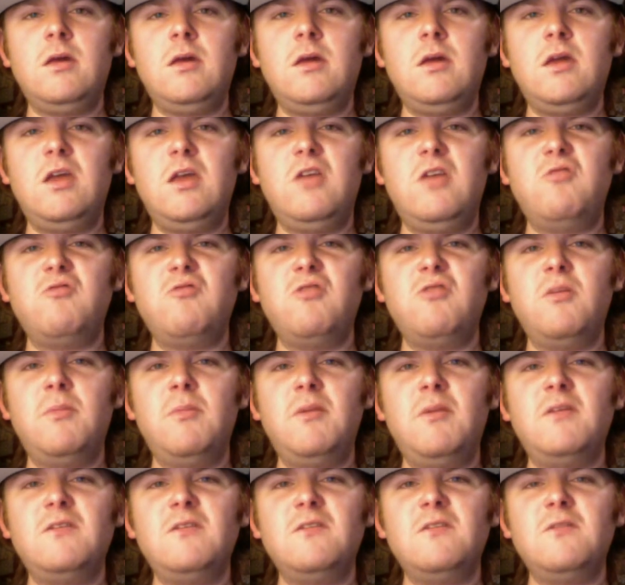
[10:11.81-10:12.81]
He should have
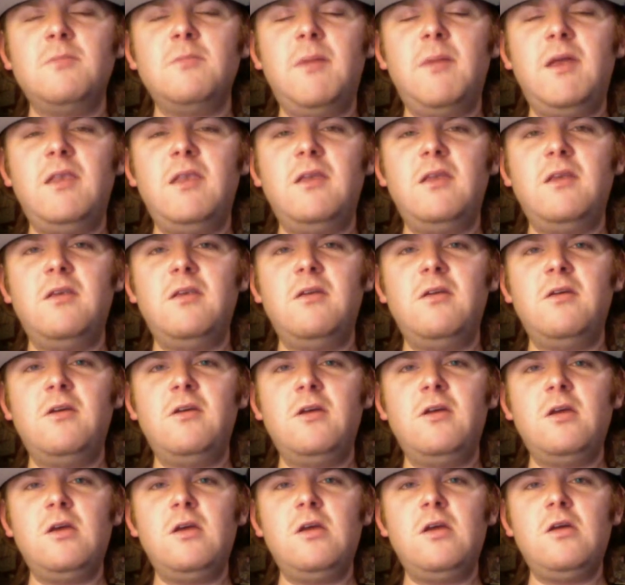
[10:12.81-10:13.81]
been suspended
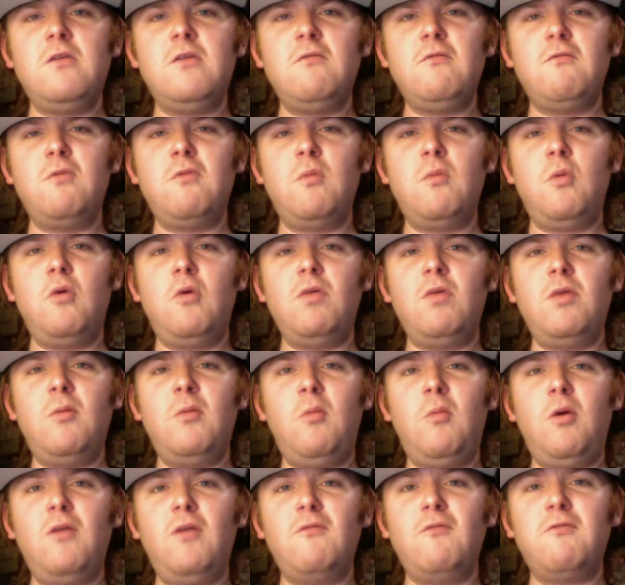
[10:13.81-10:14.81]
for more than
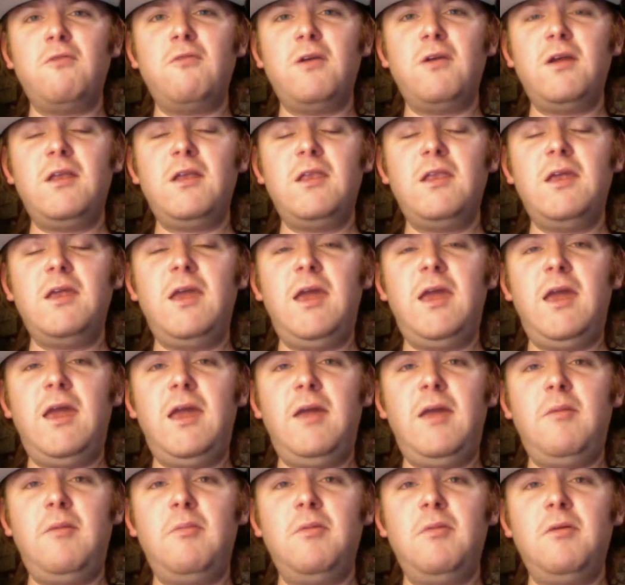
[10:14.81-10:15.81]
one friggin'
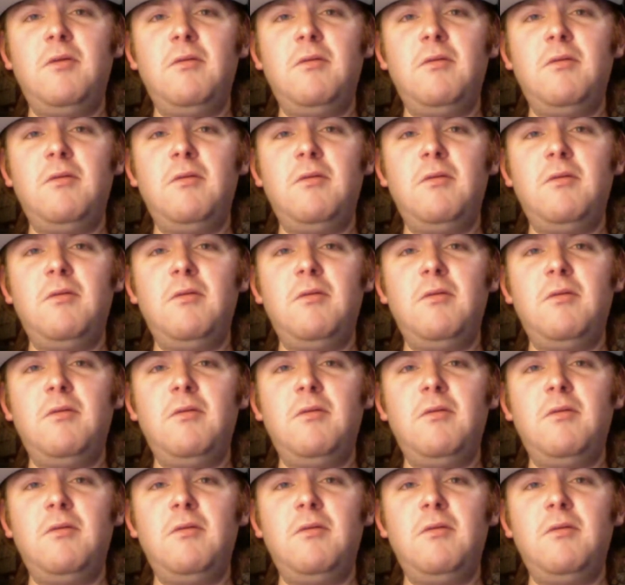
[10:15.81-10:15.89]
game.